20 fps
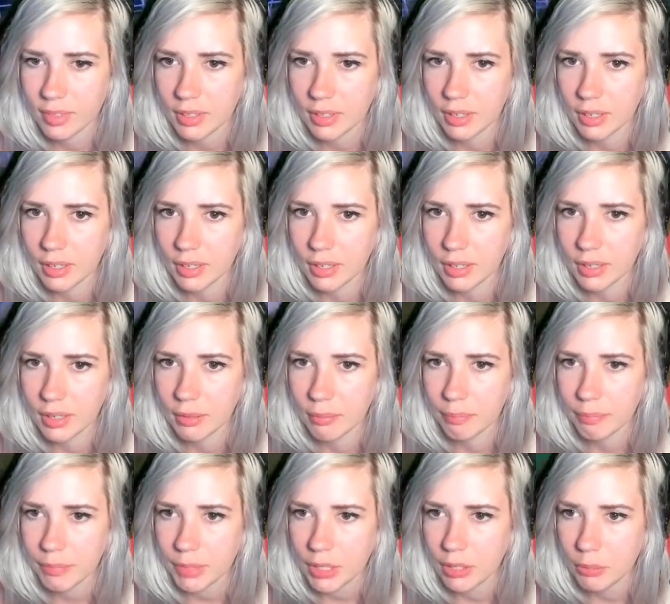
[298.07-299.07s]

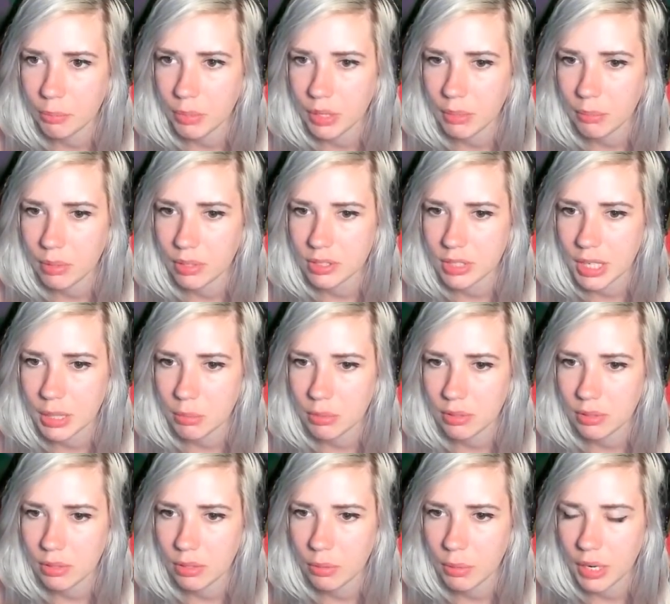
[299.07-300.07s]
You know, ping pong table
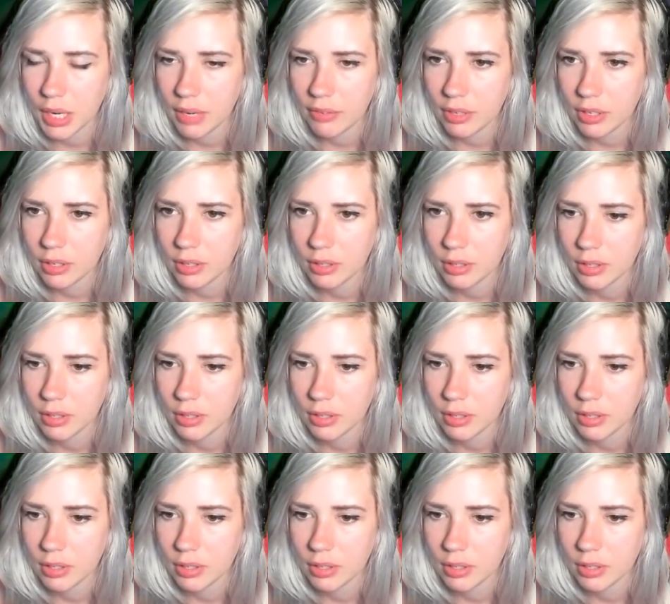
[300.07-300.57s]
or whatever.